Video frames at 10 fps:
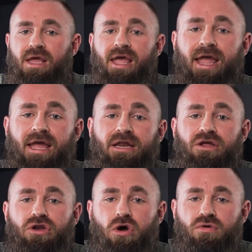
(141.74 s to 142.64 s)

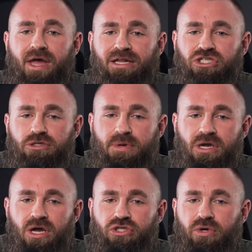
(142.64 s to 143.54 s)
And know that just
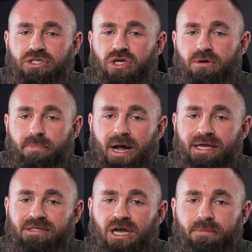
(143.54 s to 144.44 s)
because you're a certain
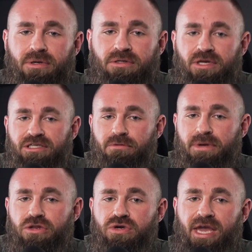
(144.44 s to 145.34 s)
body type doesn't
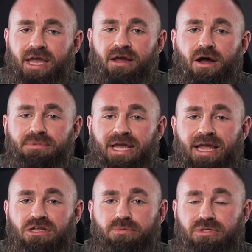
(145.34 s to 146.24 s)
mean you can't
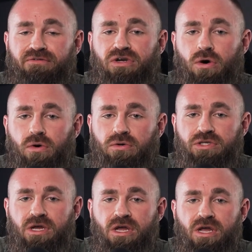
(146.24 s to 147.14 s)
obtain specific goals.
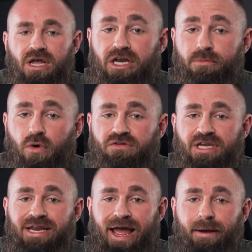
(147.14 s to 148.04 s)
Endomorphs
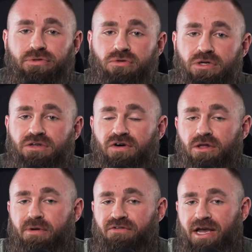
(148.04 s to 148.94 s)
can absolutely
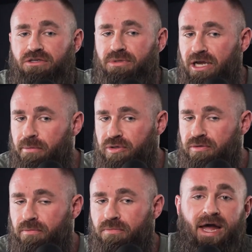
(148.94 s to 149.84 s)
develop a faster
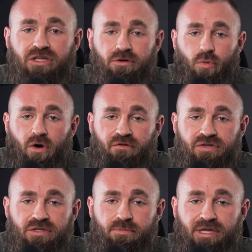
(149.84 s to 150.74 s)
metabolism.
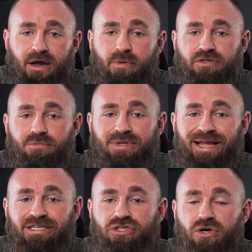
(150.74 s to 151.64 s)
Ectomorphs' metabolism
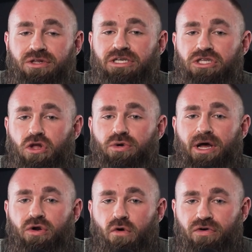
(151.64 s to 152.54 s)
can certainly slow
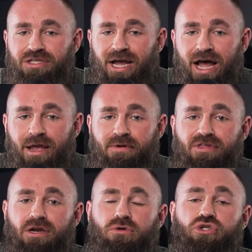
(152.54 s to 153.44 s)
down over time if
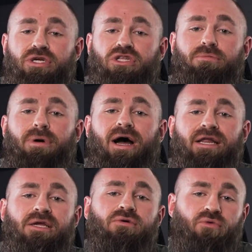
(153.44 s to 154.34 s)
they don't treat their
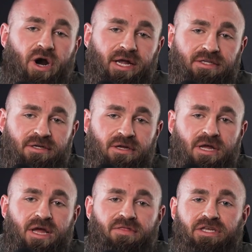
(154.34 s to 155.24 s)
body right.
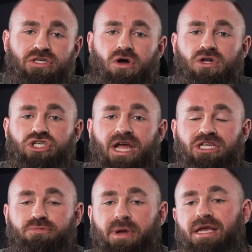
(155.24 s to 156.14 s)
This can all
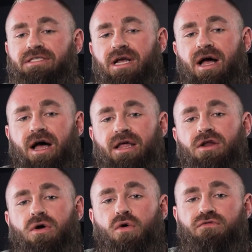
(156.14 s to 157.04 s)
change based on
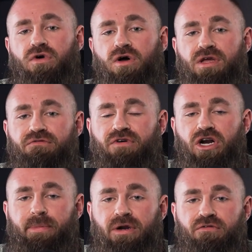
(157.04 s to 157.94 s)
overall
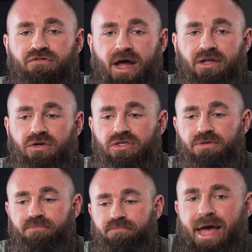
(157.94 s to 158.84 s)
environmental
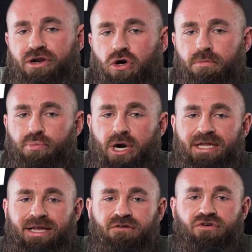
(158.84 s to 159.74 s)
factors. Macro
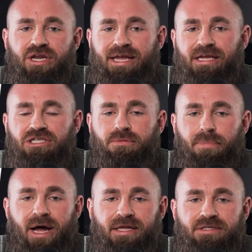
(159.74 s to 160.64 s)
breakdown for each
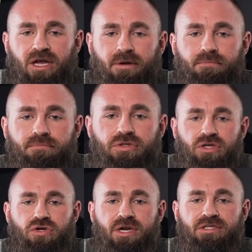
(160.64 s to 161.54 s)
body type. So
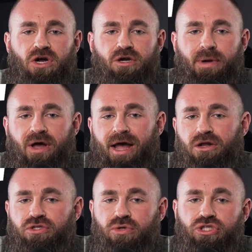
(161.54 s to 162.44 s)
let's go ahead and talk about how
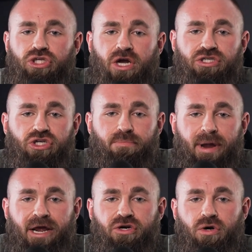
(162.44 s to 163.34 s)
to adjust your
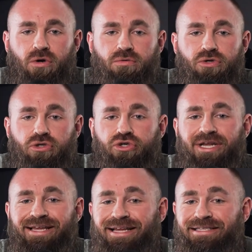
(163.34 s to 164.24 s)

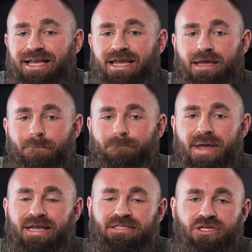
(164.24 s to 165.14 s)
macronutrient intake
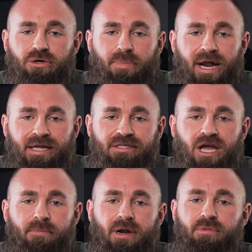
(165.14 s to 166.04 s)
based on your body
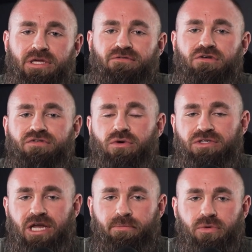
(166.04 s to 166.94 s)
type. And I'm gonna give you a few
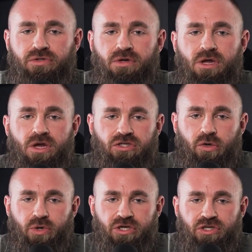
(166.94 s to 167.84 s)
examples.
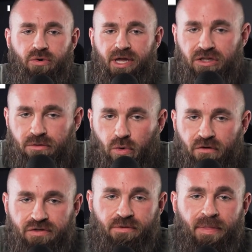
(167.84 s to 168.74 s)
So we're gonna start with
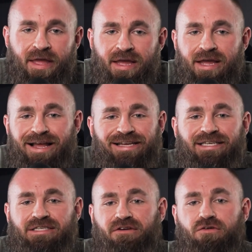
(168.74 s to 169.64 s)
Ectomorphs.
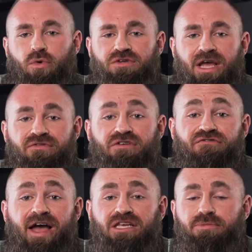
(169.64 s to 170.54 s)
Since Ectomorphs have a
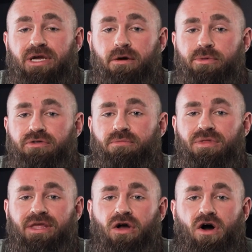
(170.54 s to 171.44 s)
fast metabolism,
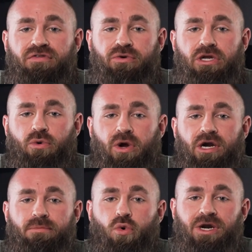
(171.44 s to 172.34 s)
they often
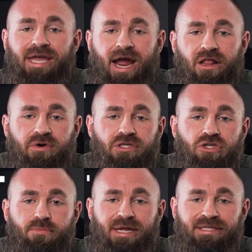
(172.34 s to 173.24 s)
require more calories
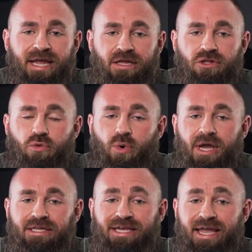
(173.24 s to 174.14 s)
to maintain their
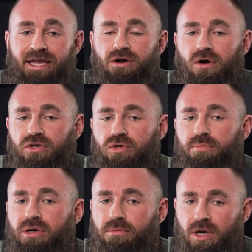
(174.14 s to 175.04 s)
weight and also
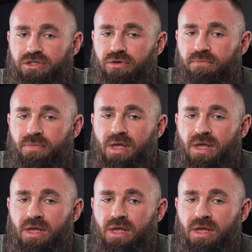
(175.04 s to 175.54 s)
build muscle.